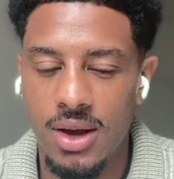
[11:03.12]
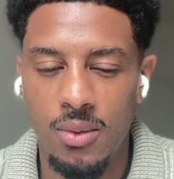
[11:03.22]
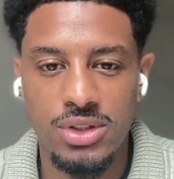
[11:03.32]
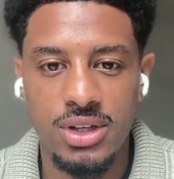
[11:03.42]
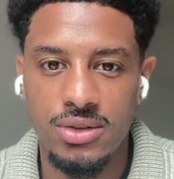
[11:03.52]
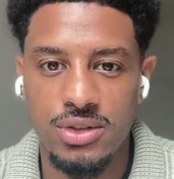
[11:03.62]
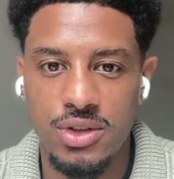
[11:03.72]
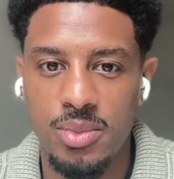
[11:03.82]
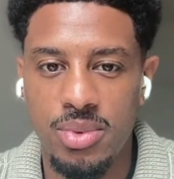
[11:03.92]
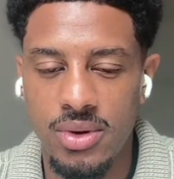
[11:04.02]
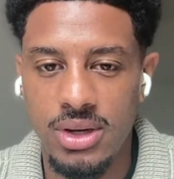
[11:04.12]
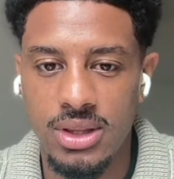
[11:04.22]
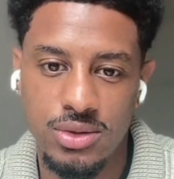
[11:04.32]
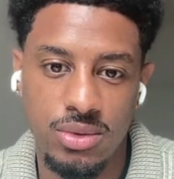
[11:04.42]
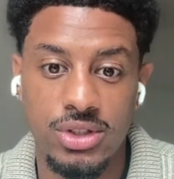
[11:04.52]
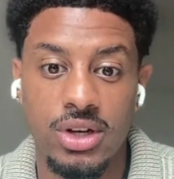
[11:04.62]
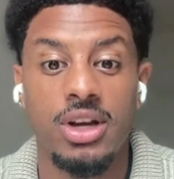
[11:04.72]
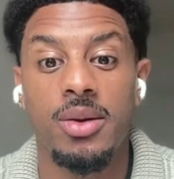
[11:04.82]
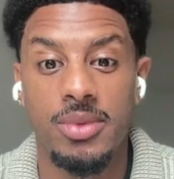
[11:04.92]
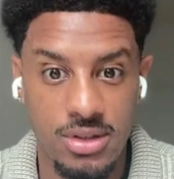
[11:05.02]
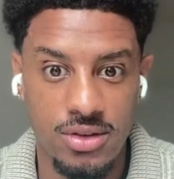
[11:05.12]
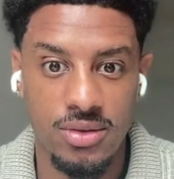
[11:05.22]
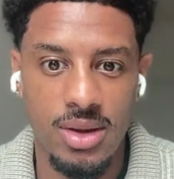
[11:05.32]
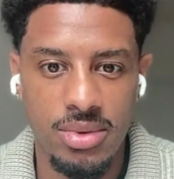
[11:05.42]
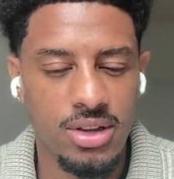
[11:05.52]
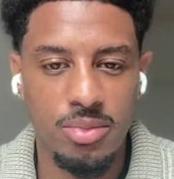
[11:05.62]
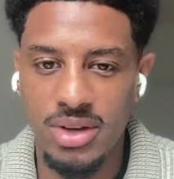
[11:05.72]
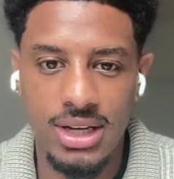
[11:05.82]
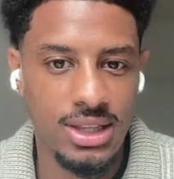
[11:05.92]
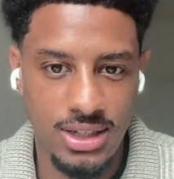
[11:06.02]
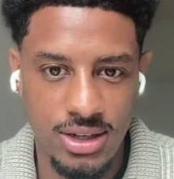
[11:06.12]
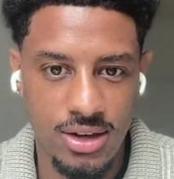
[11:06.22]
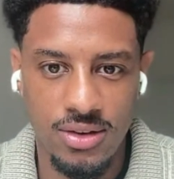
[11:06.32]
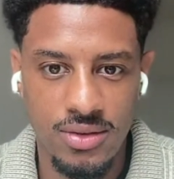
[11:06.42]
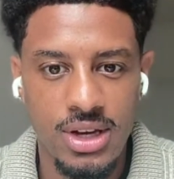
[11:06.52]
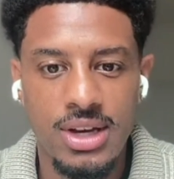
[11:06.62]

once you get to a certain point, these roles start coming to you, right? But in the beginning, they don't.